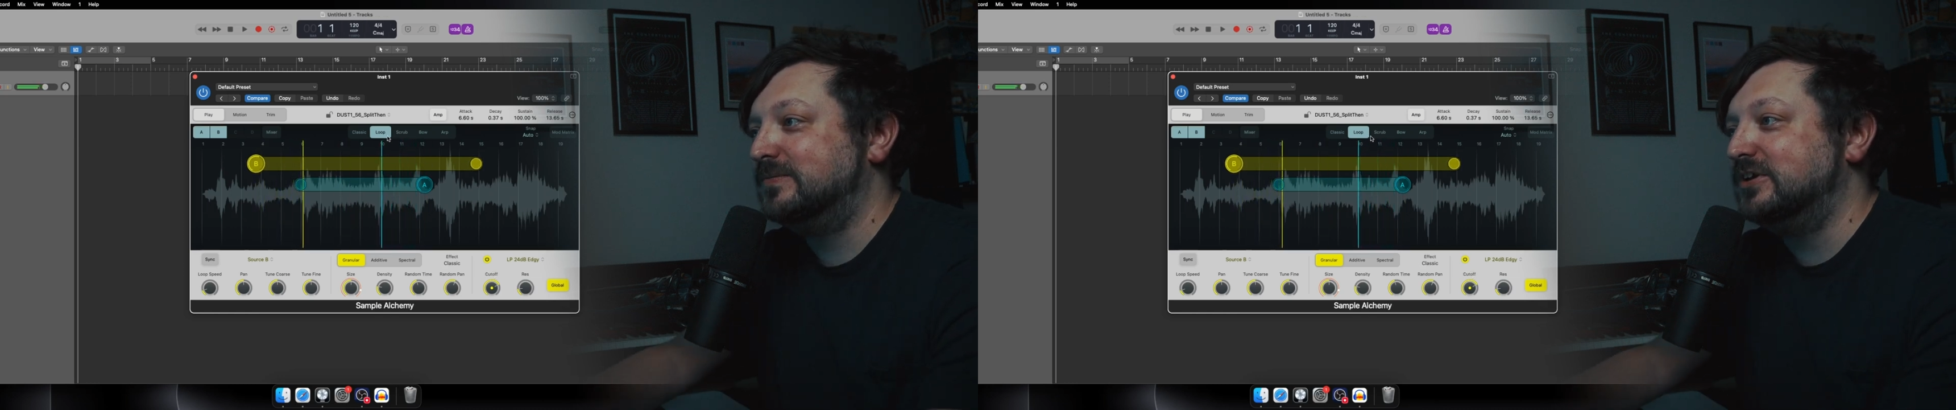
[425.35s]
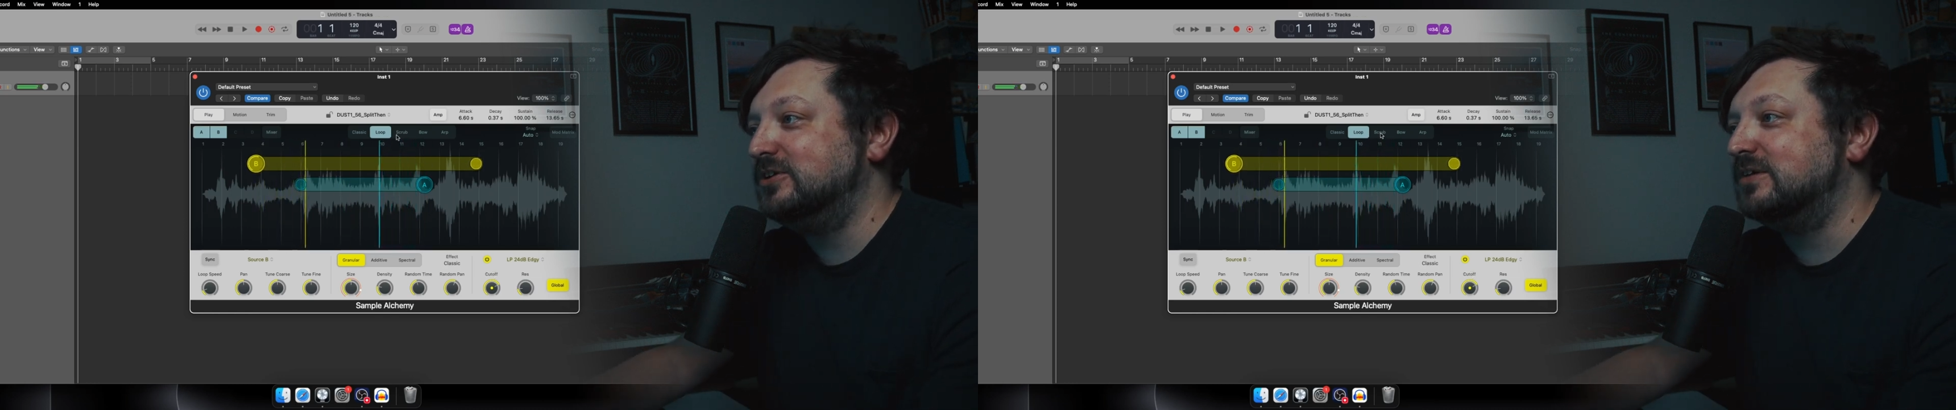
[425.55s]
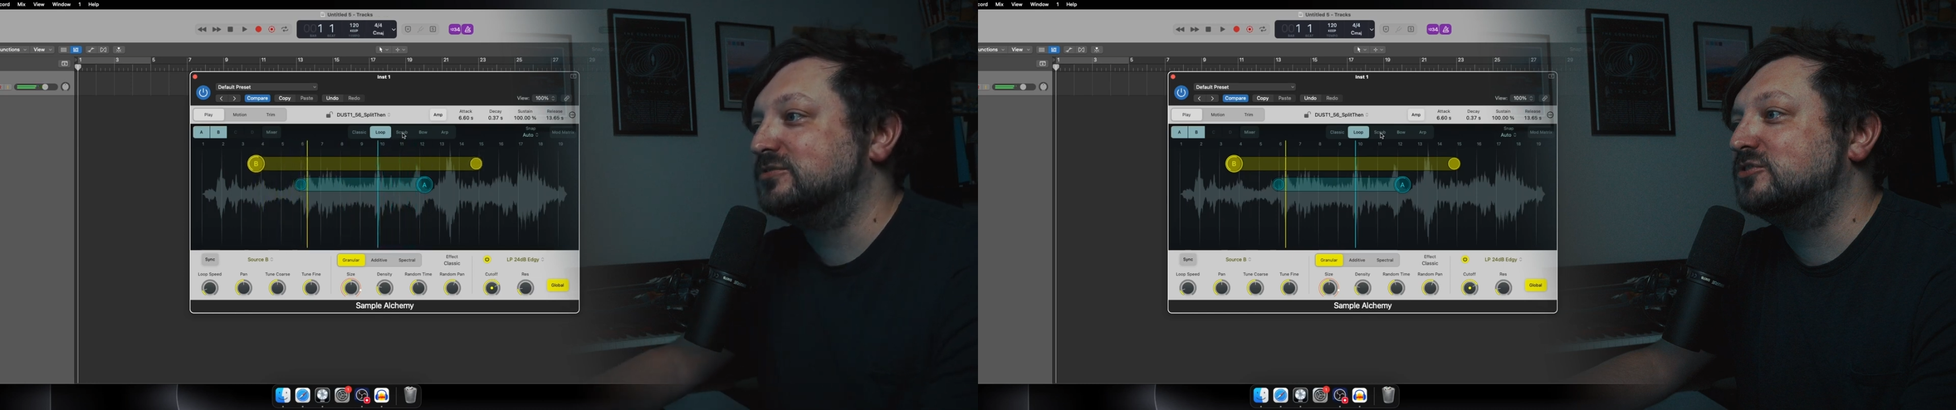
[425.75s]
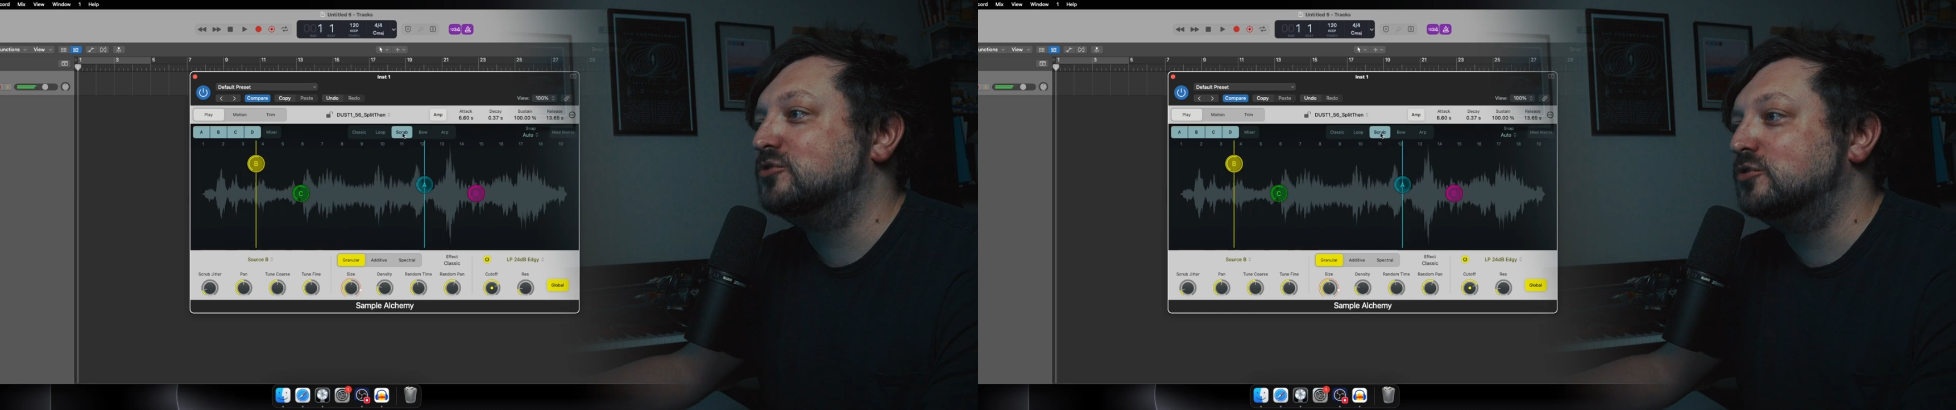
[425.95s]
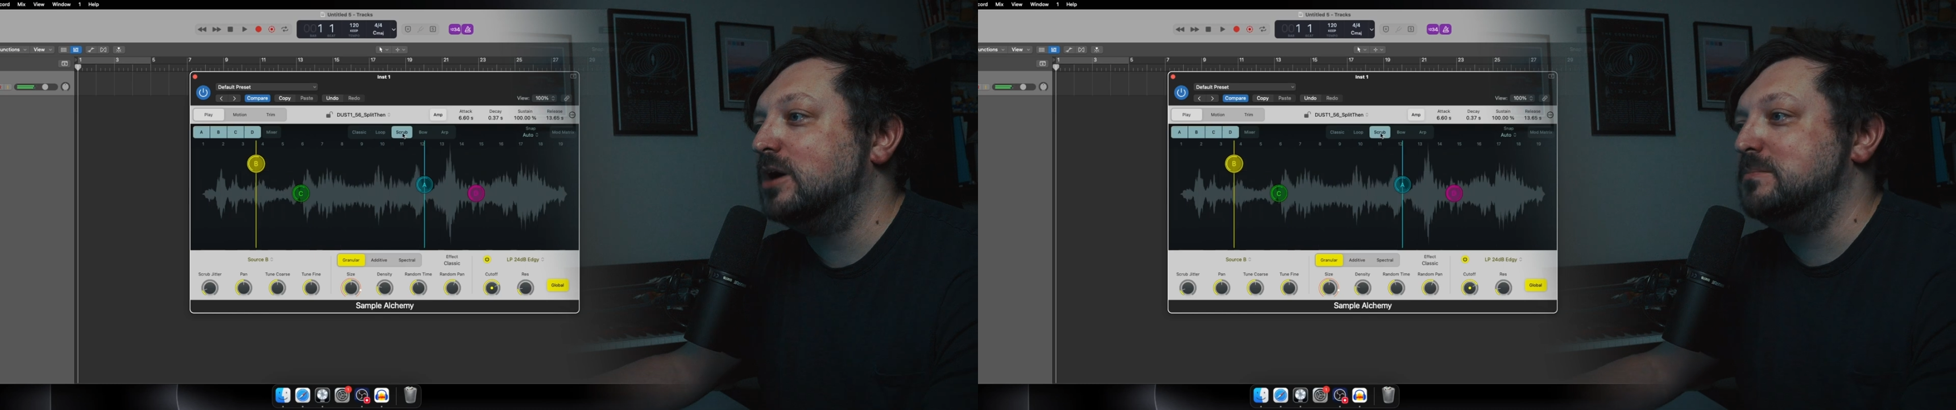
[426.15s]
Then you have
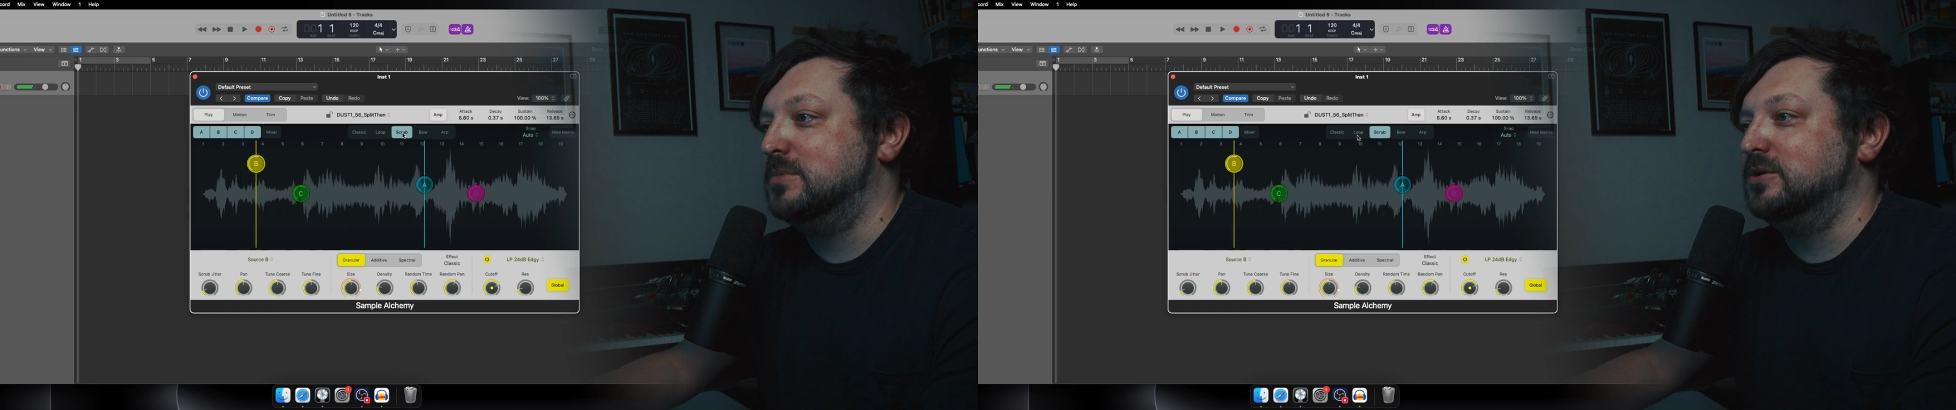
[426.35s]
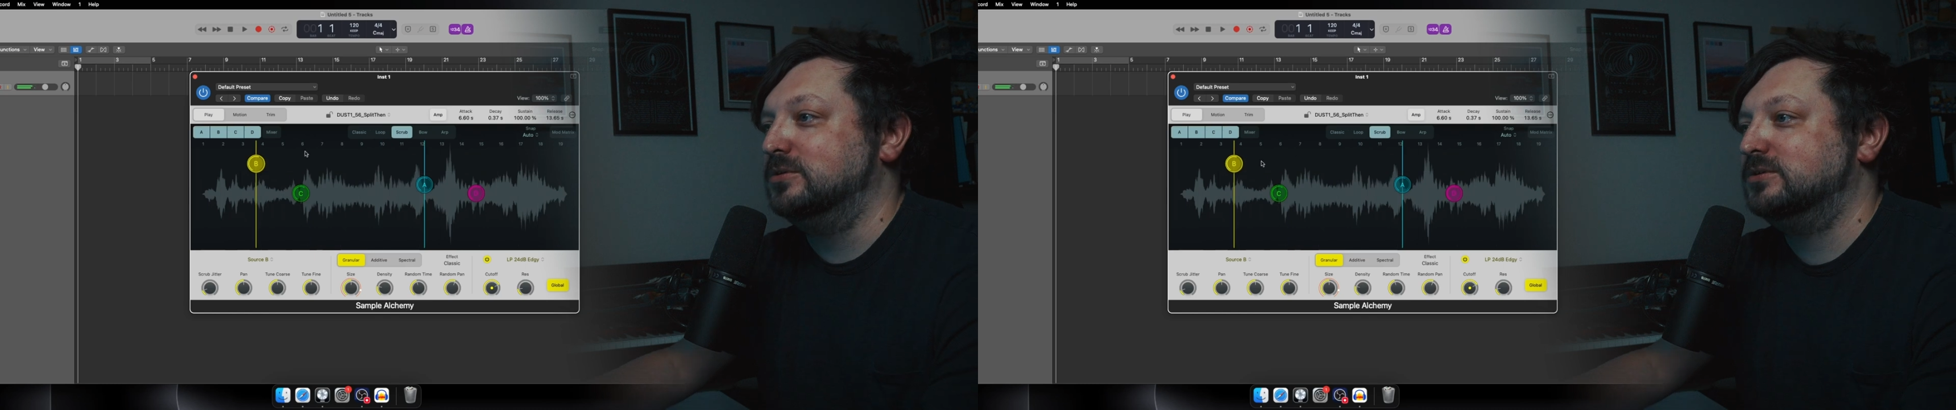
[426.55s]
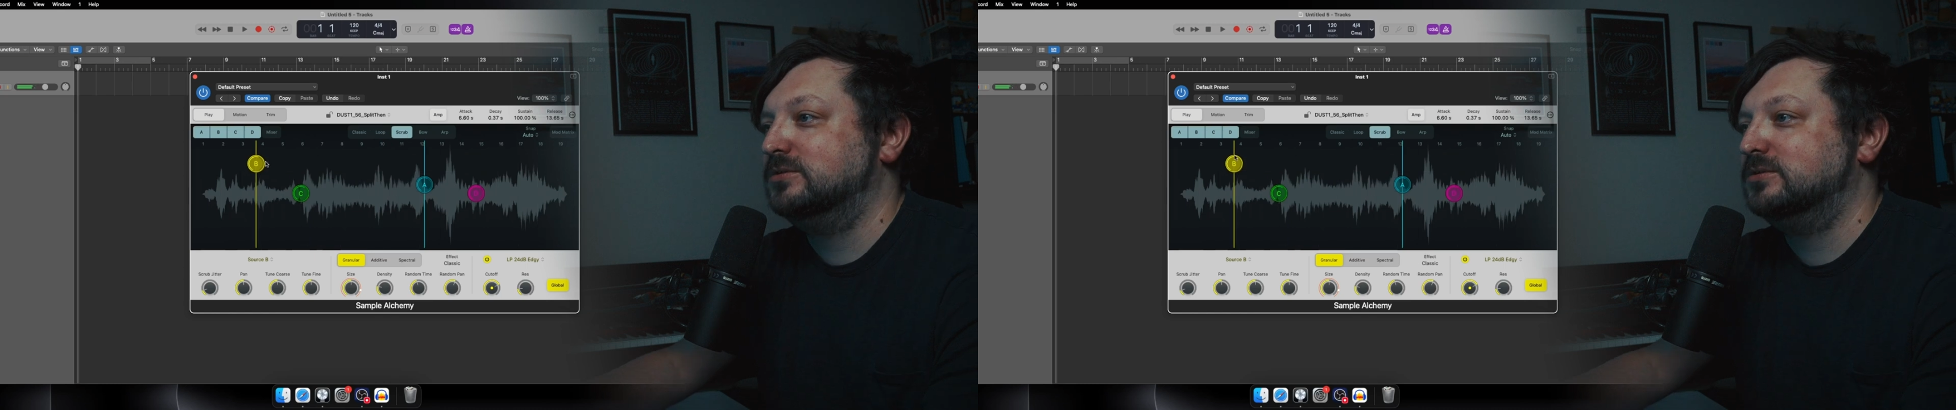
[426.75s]
scrub mode.